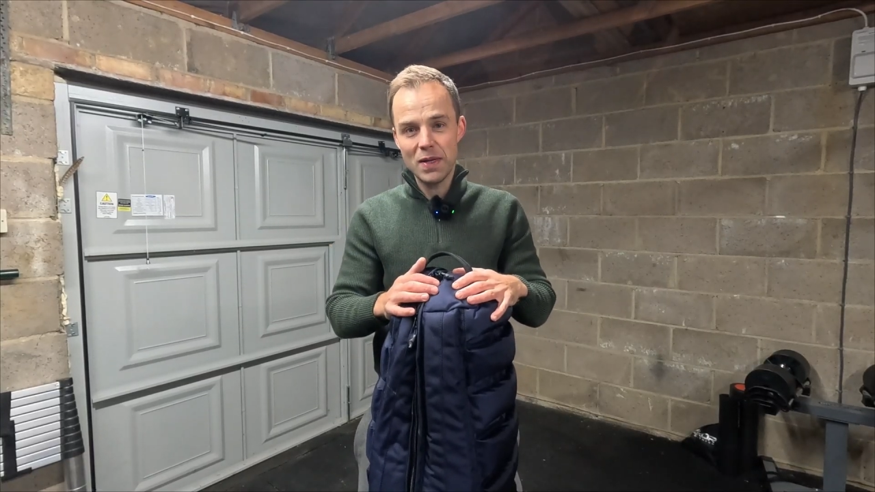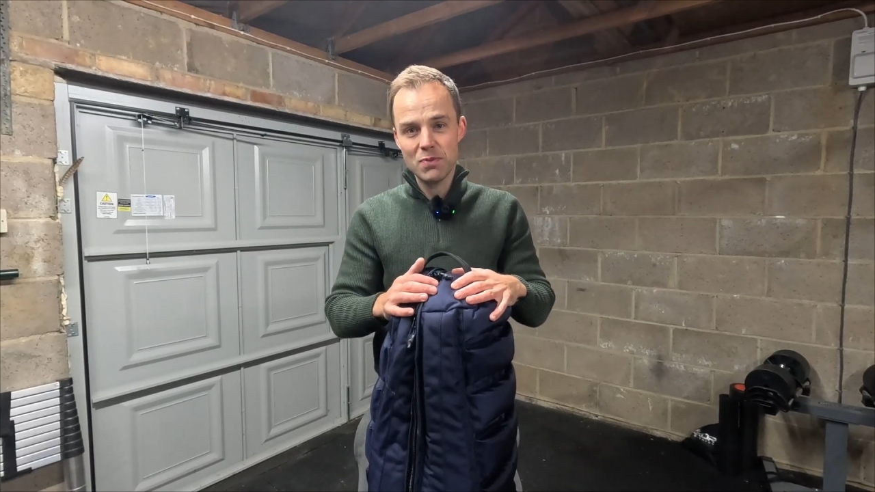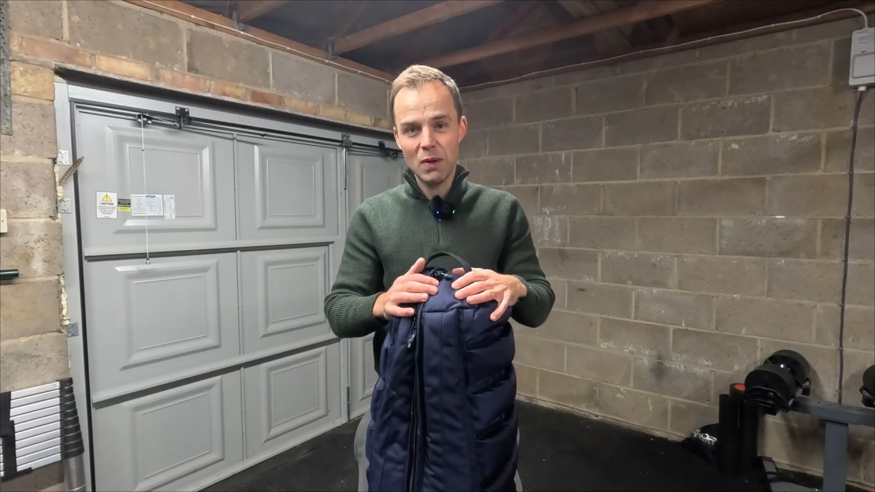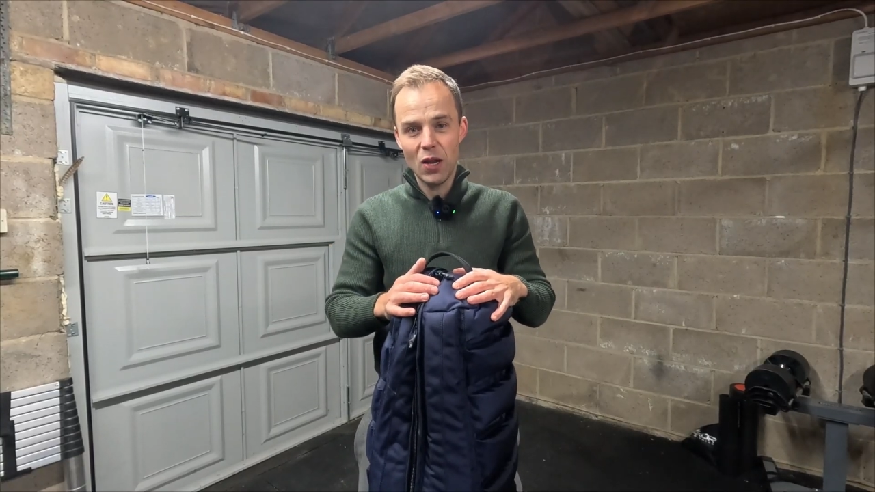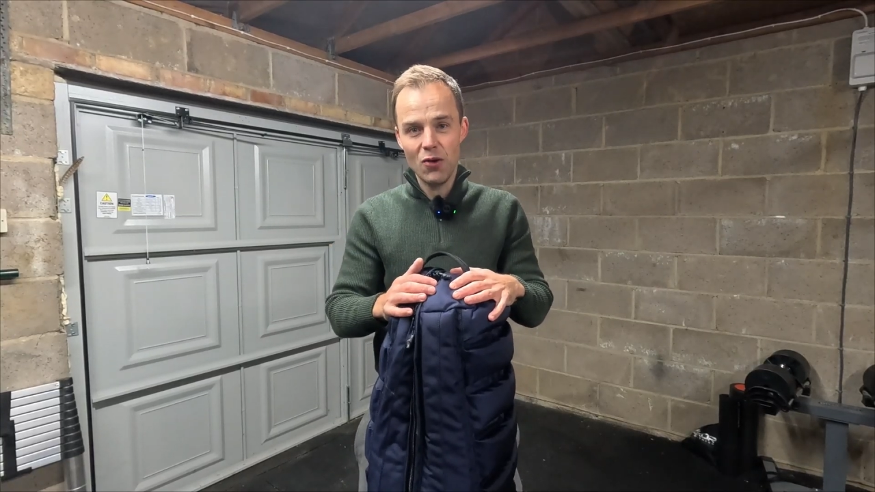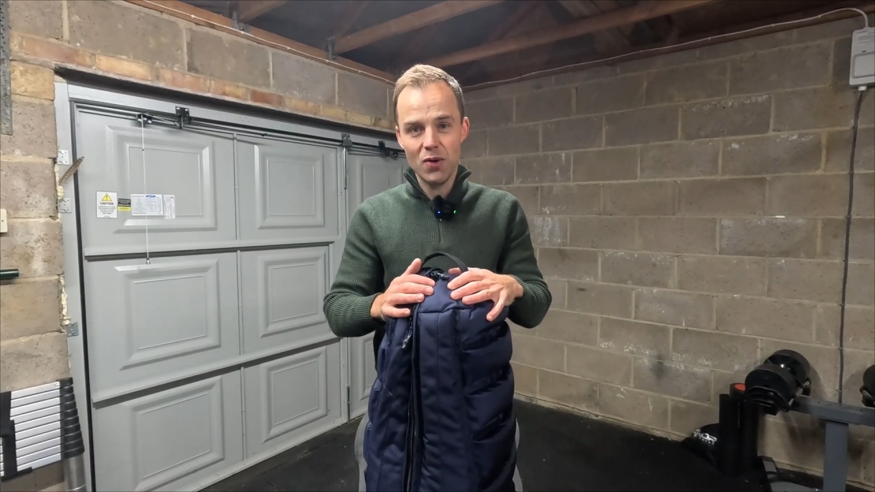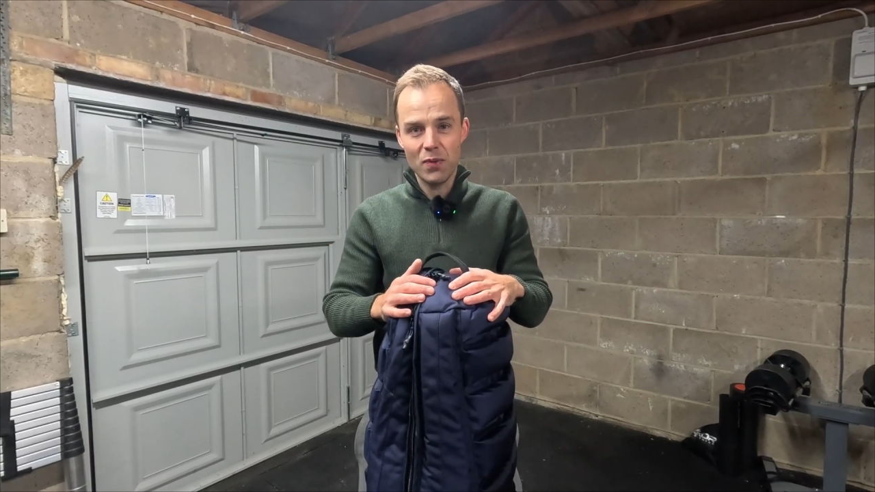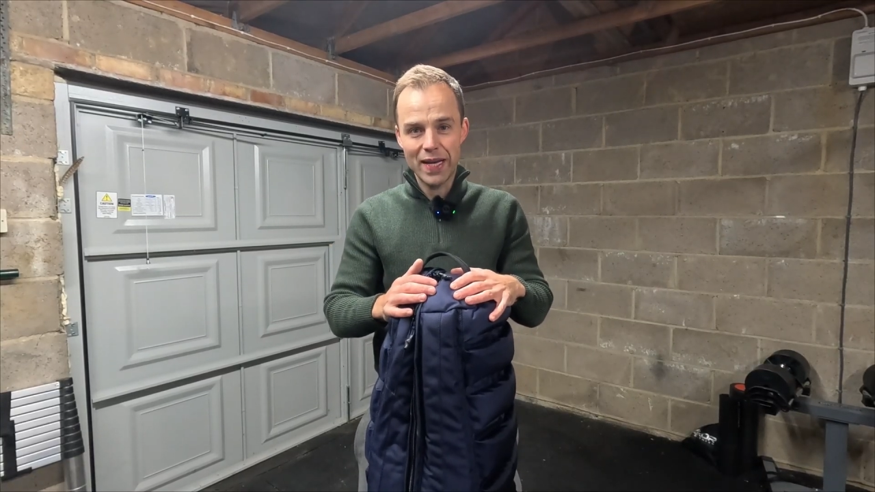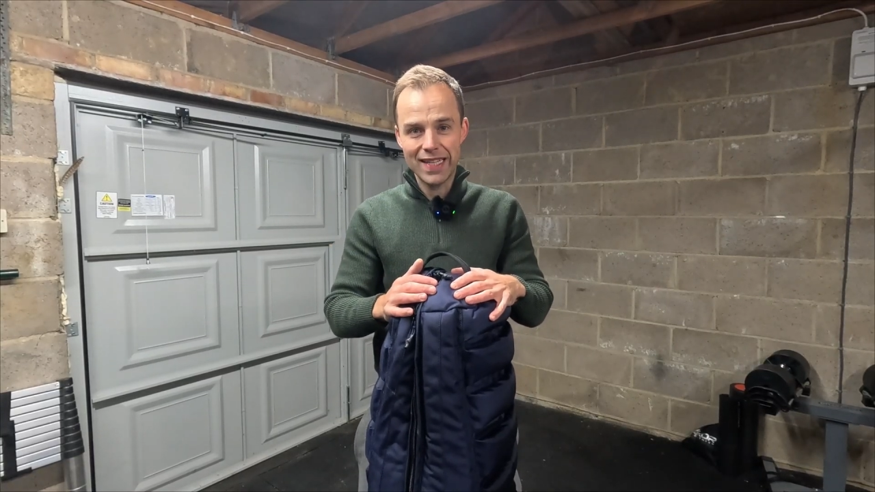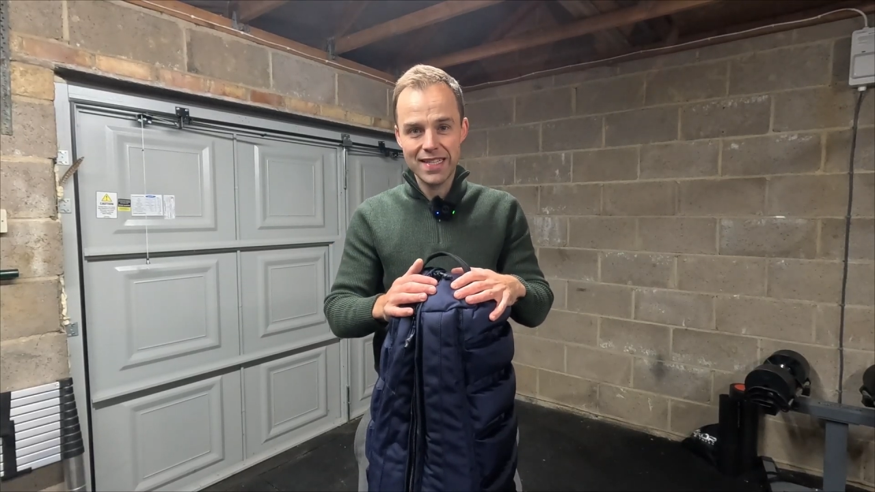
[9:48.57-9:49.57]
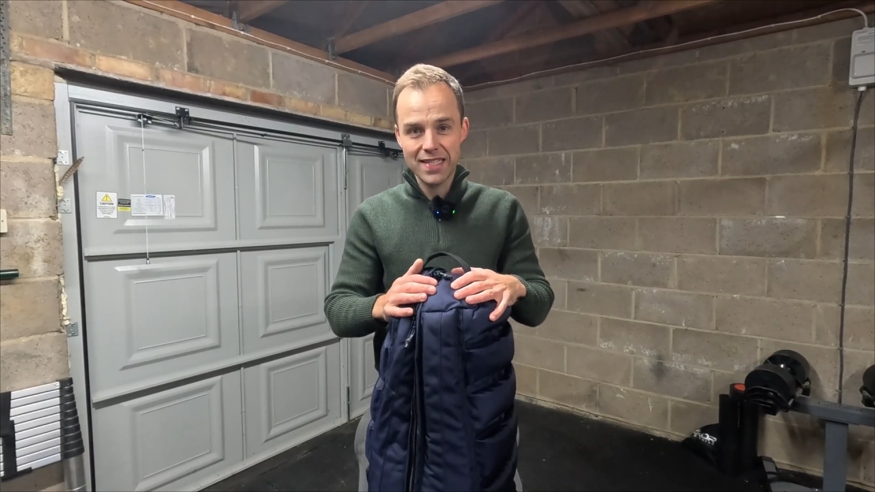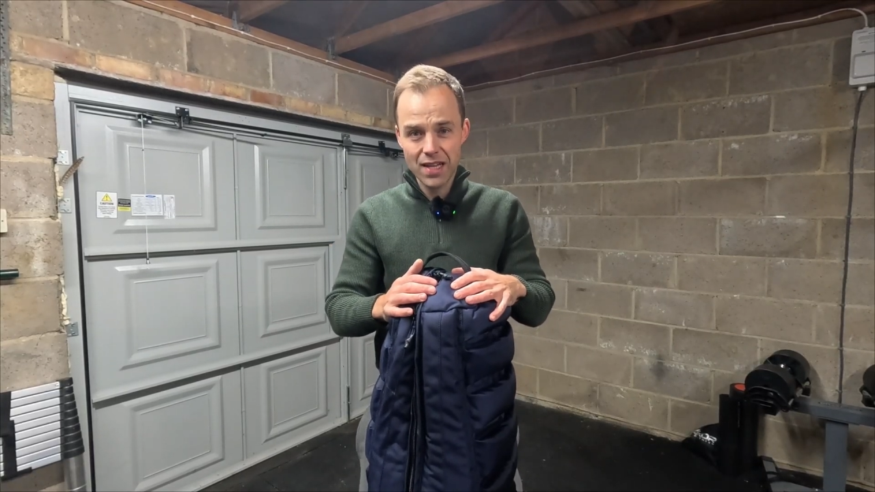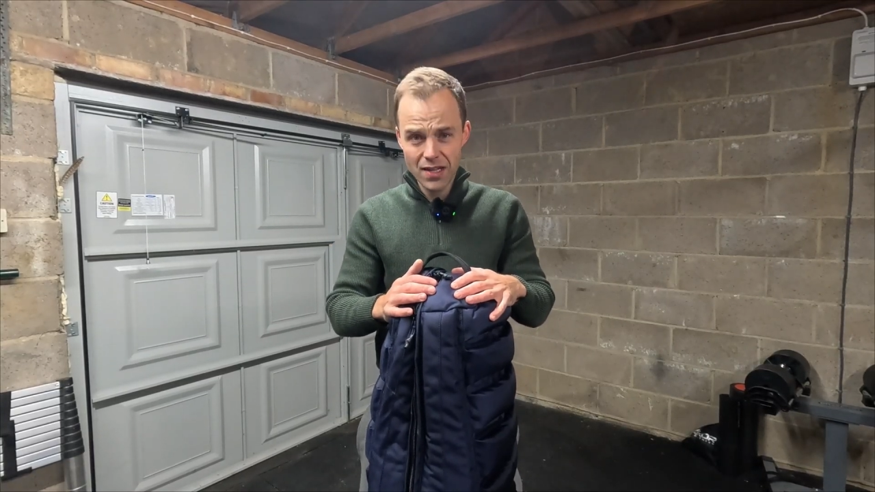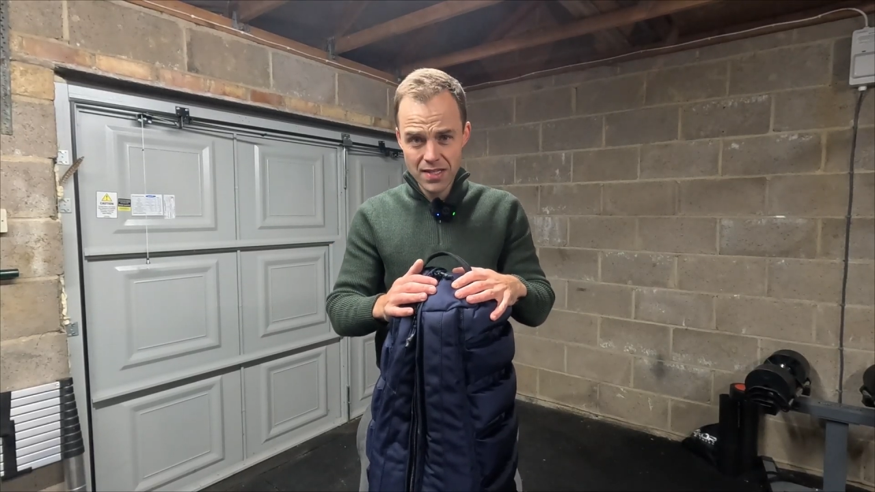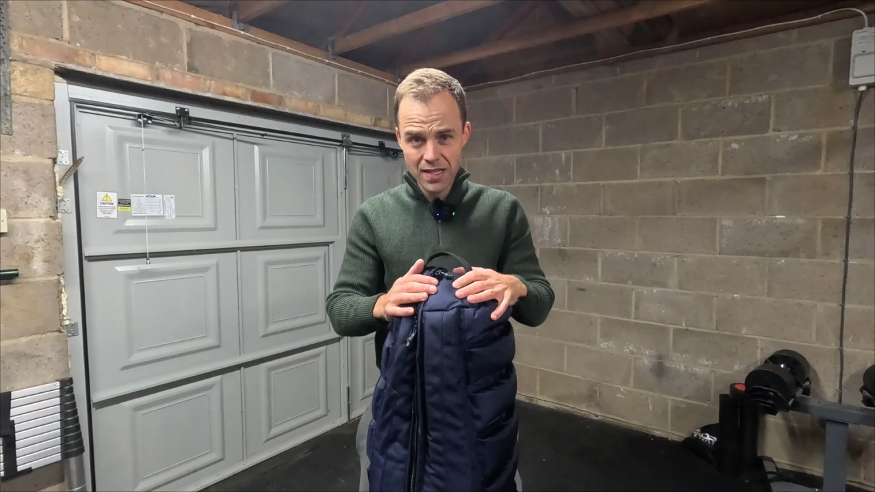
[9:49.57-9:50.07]
below and we can
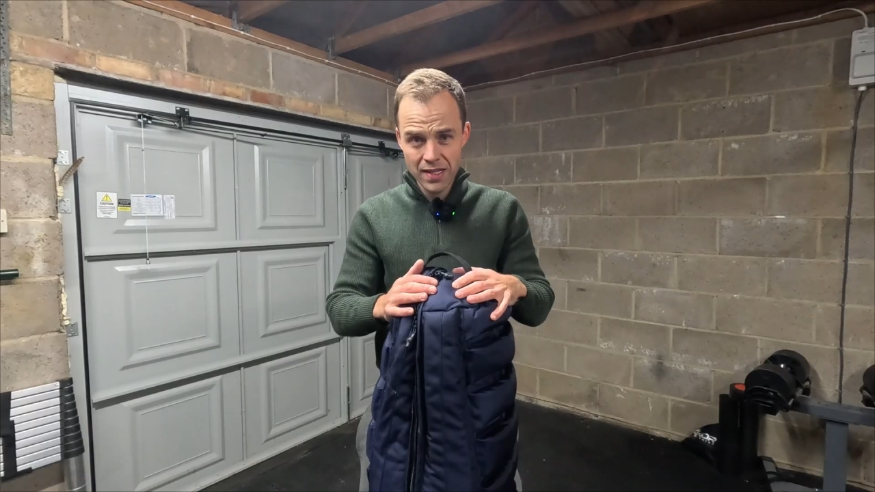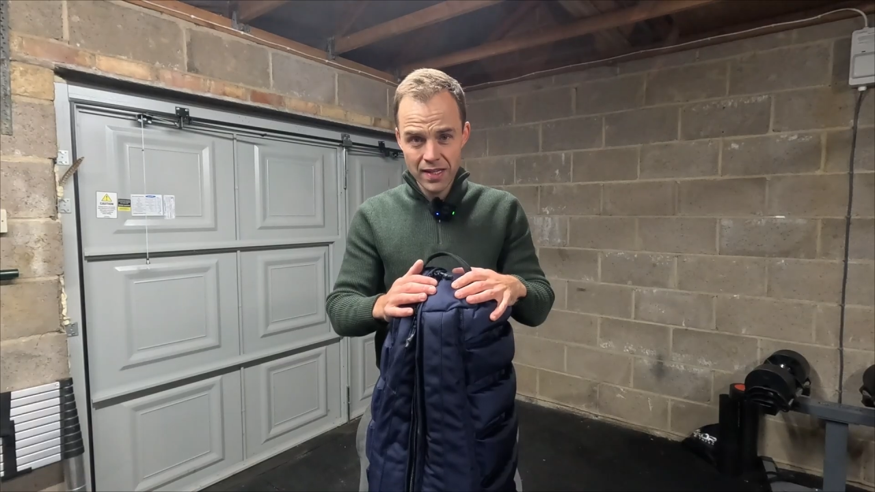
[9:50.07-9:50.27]
discuss.